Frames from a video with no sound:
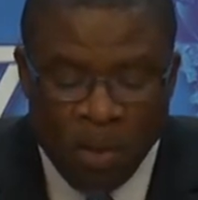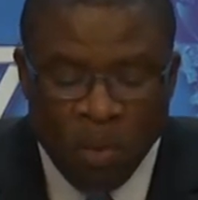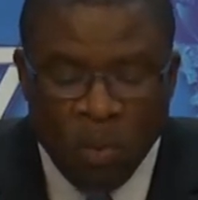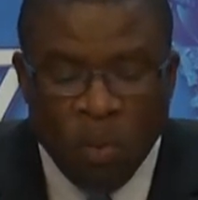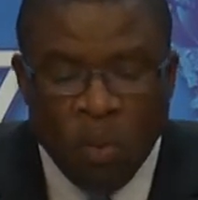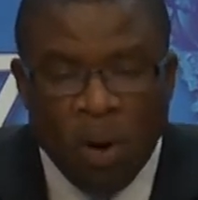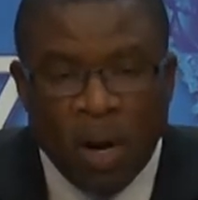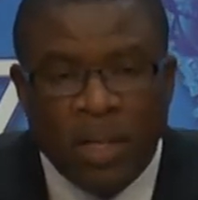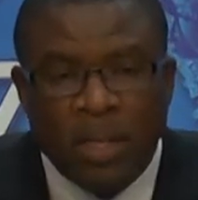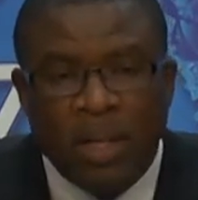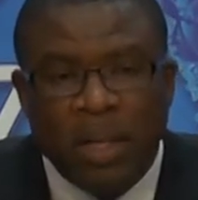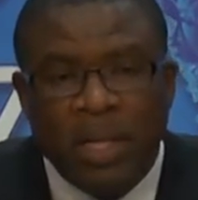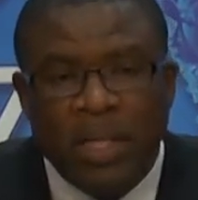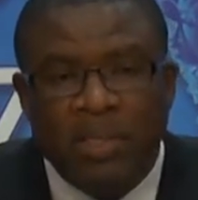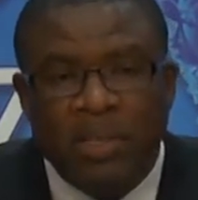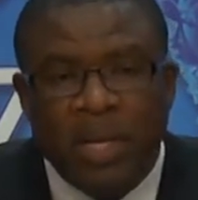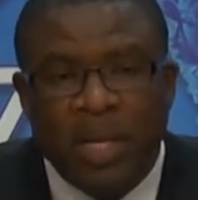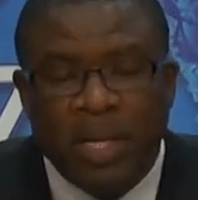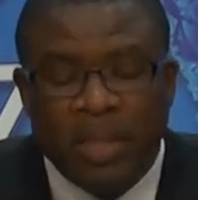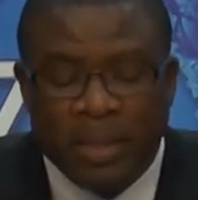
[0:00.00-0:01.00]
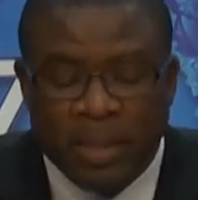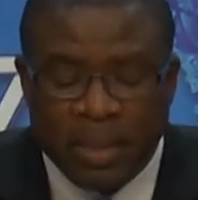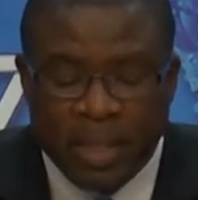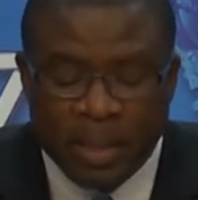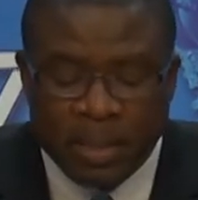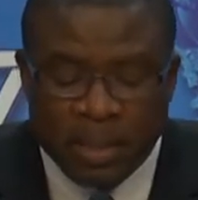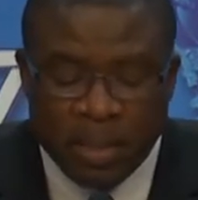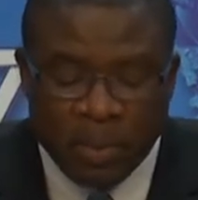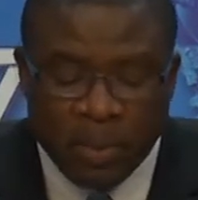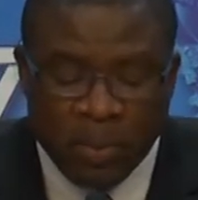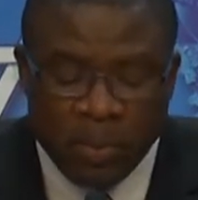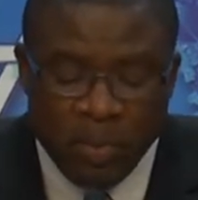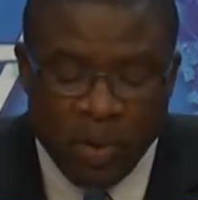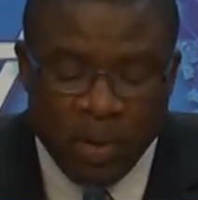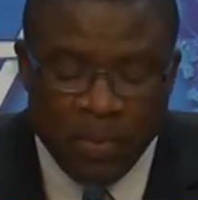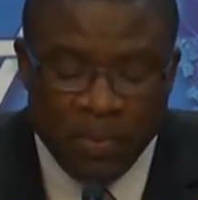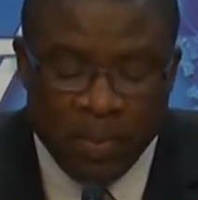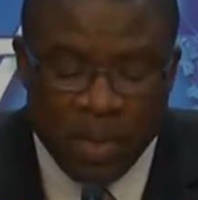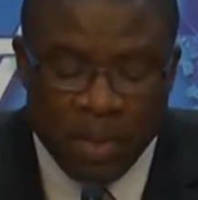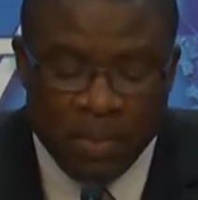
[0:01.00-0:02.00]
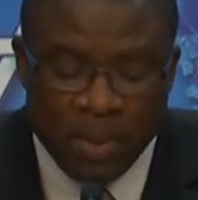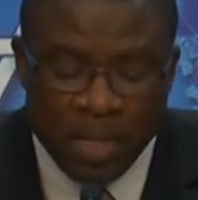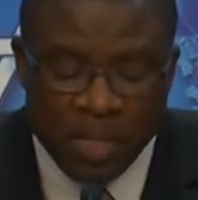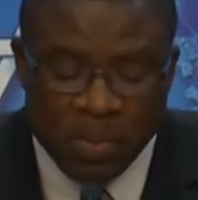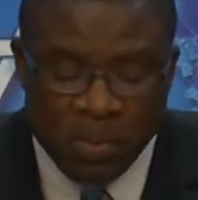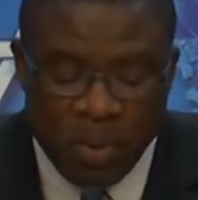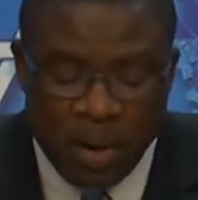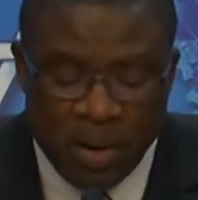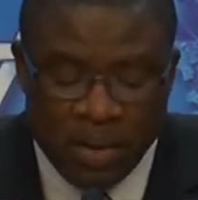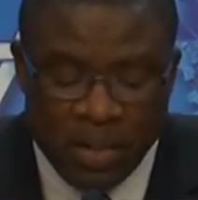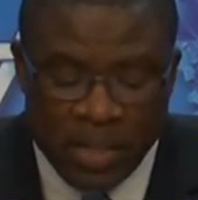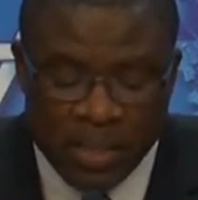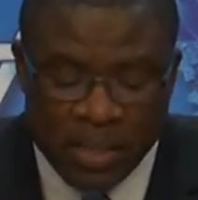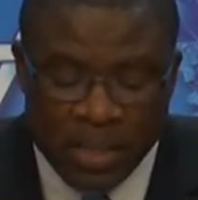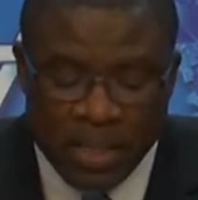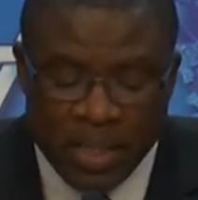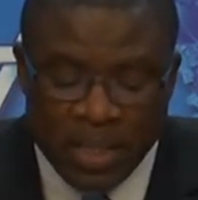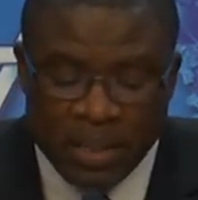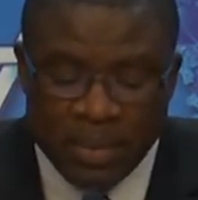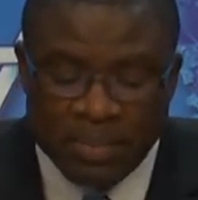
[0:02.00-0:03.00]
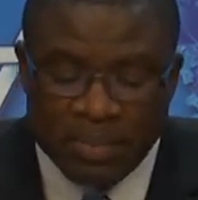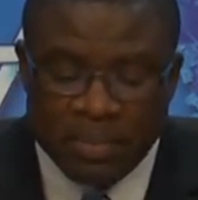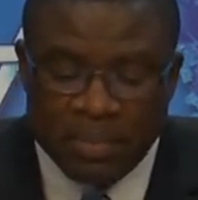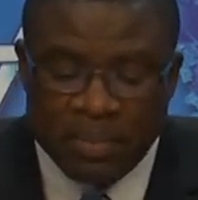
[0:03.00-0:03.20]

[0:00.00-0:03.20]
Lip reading: 163 females were arrested.